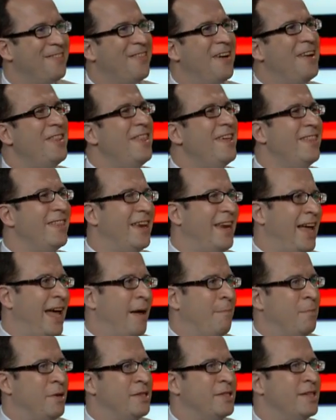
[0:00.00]
One thing that
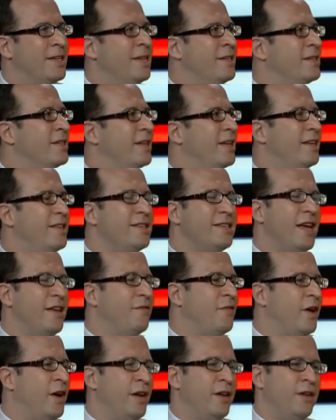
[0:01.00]
happens is kids get
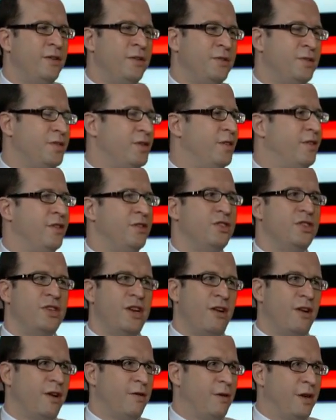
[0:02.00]
very used to the
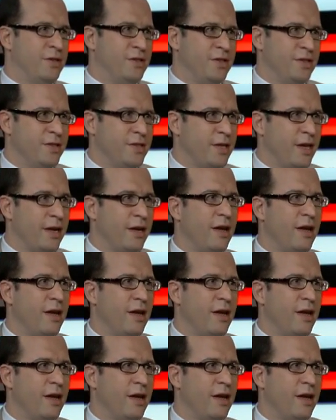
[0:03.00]
generic questions, like,